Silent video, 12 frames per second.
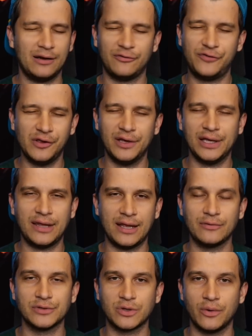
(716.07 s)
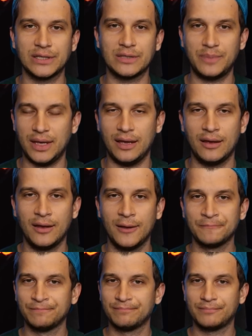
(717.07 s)
had a feeling that it was going to be
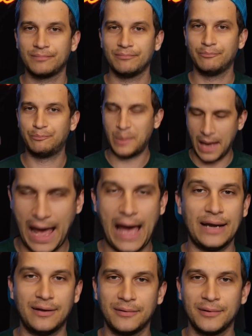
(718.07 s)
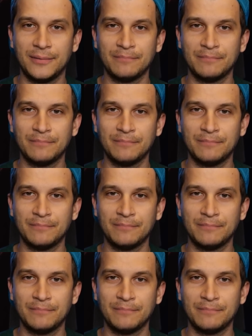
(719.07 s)
bad.